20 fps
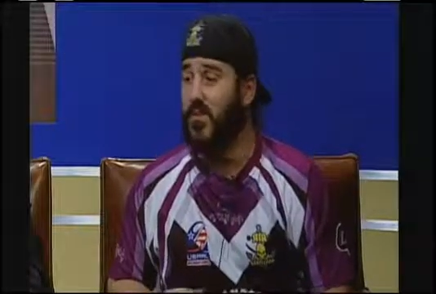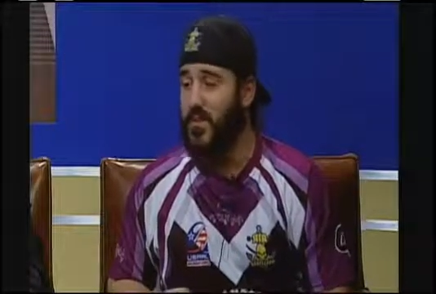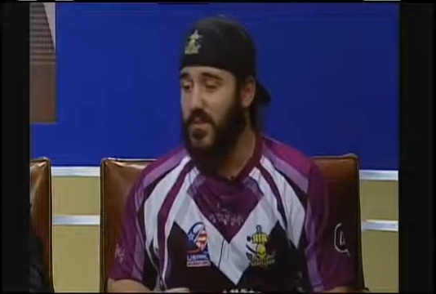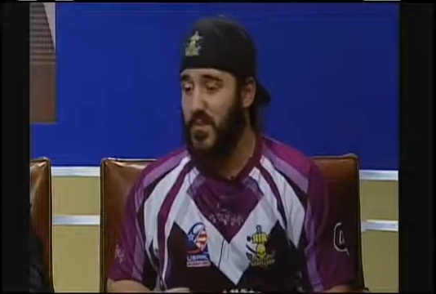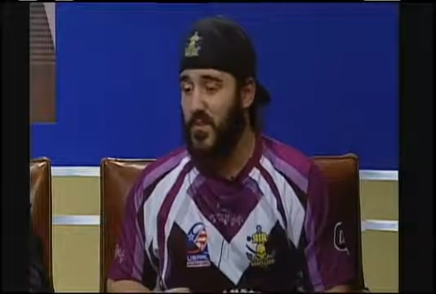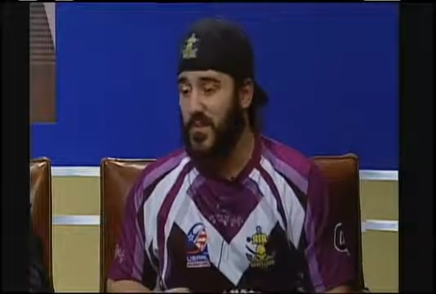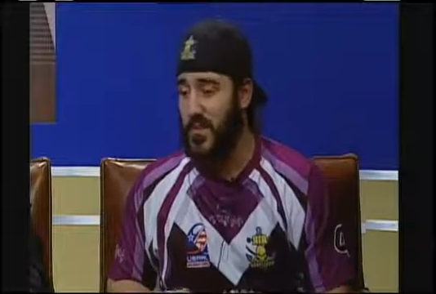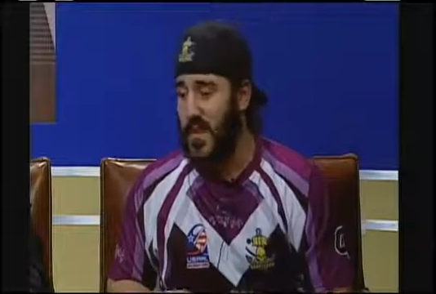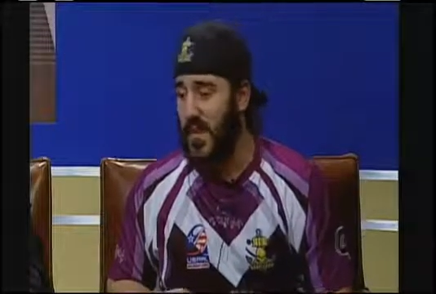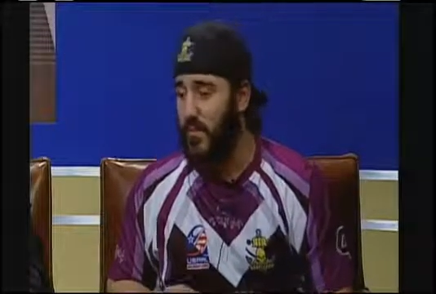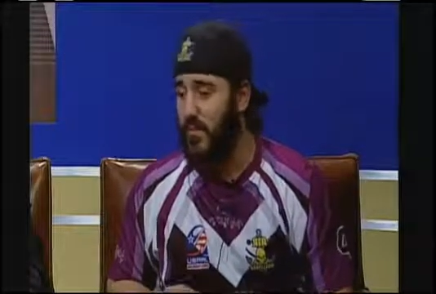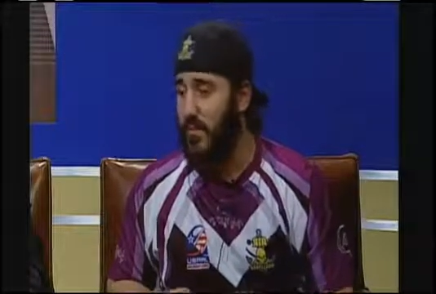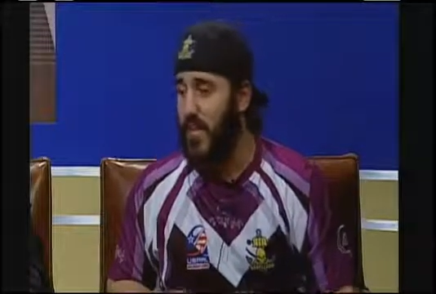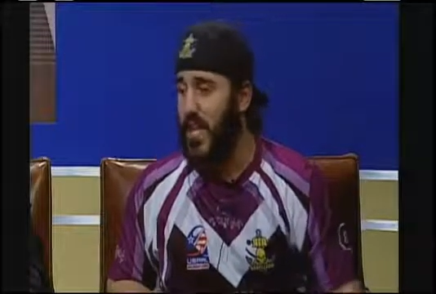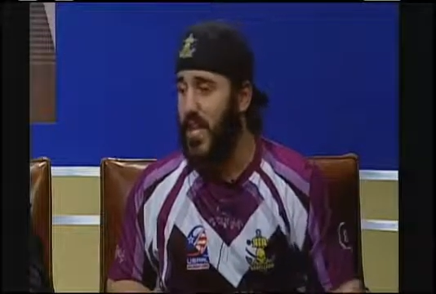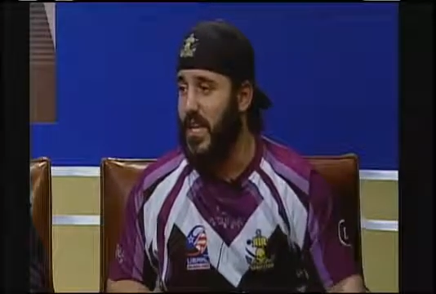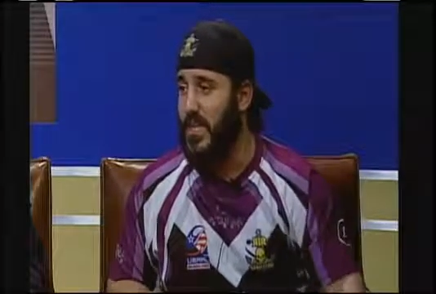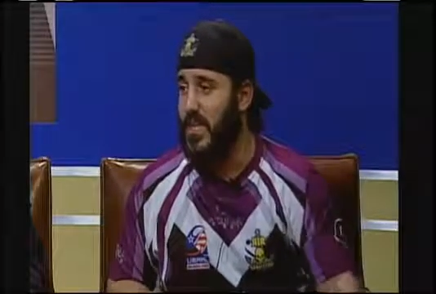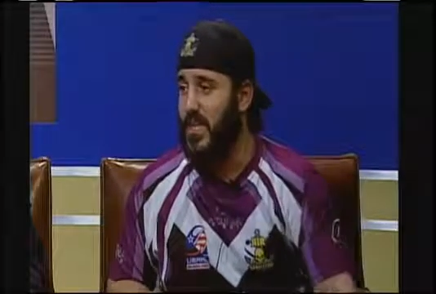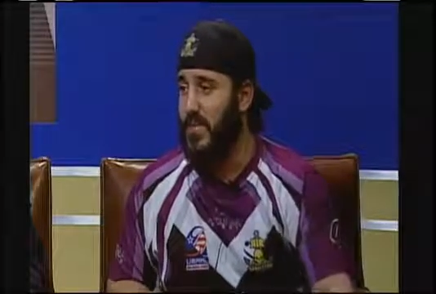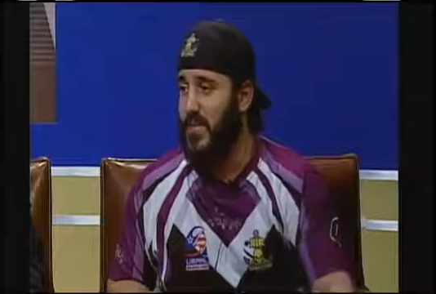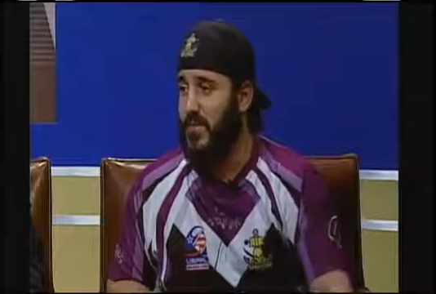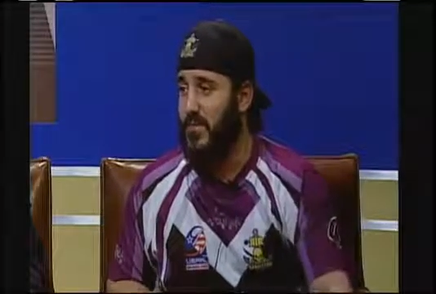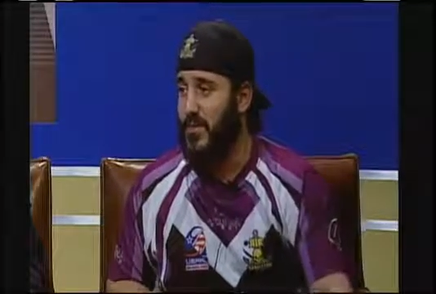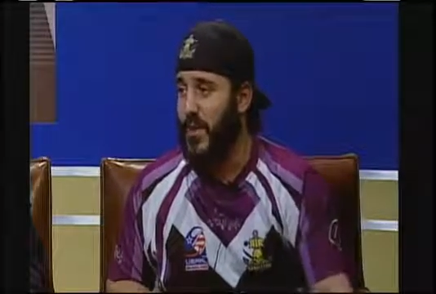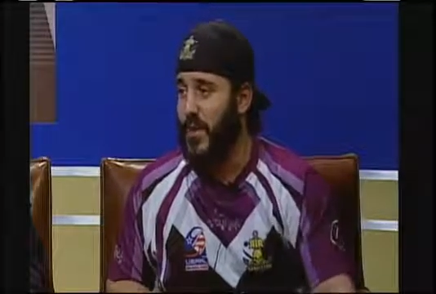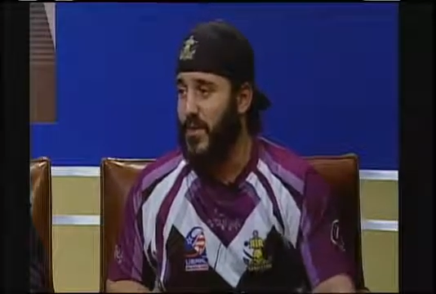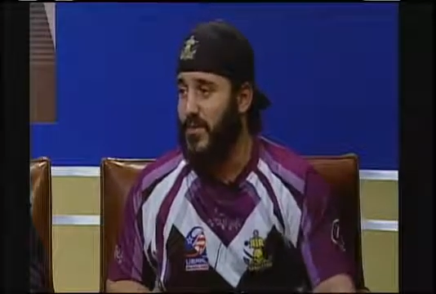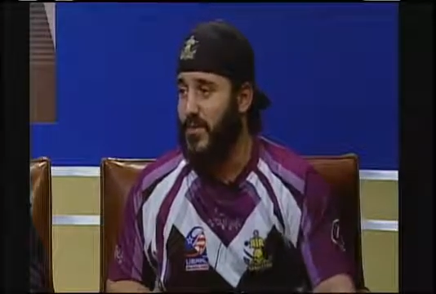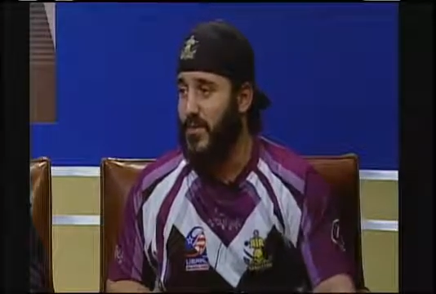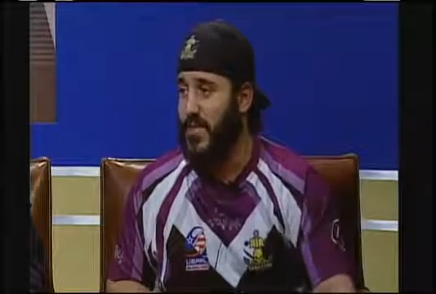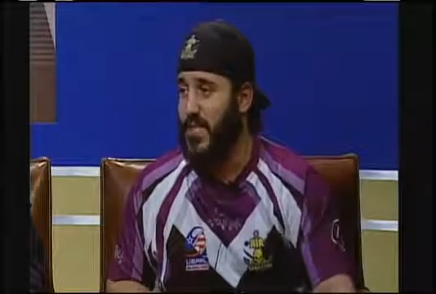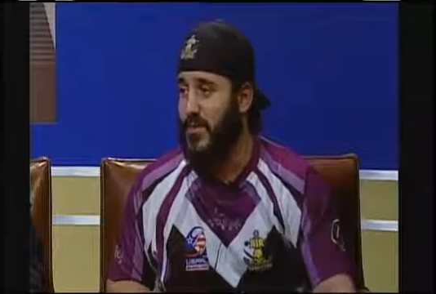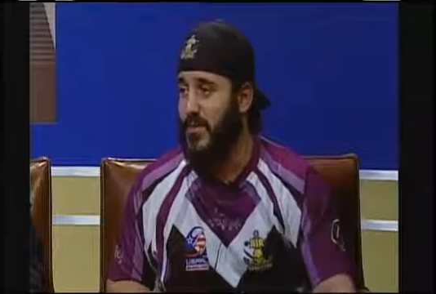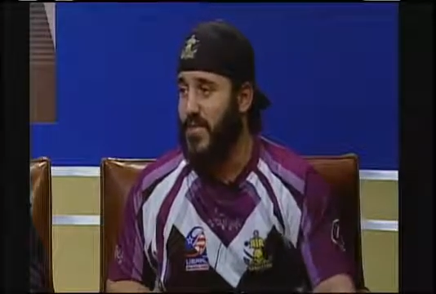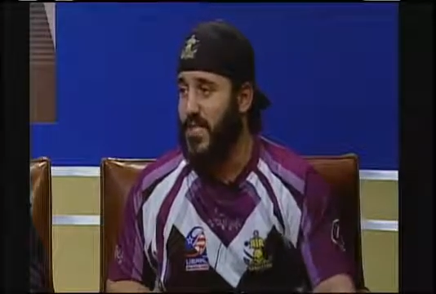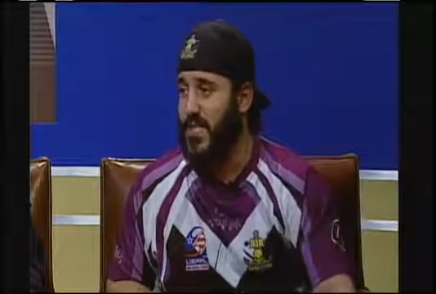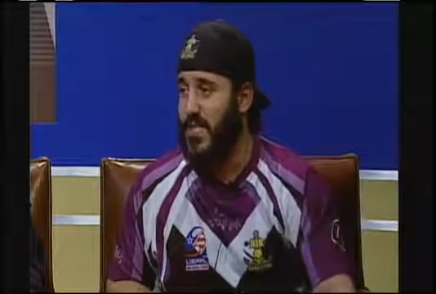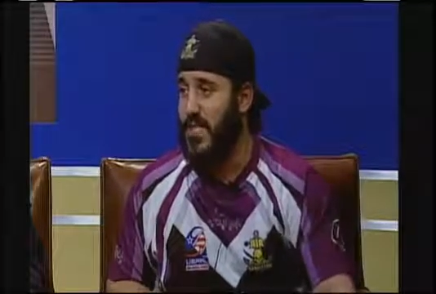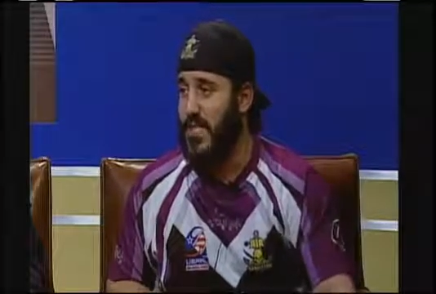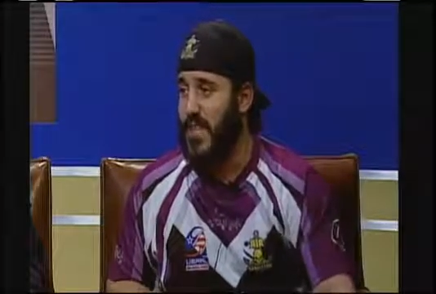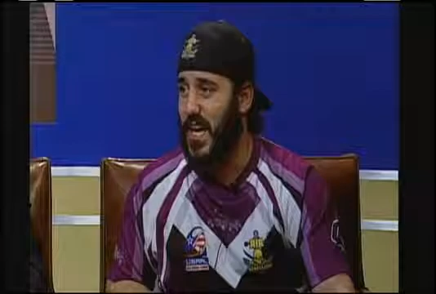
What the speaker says: I mean, we had a waiting list at Roger Williams and Isaac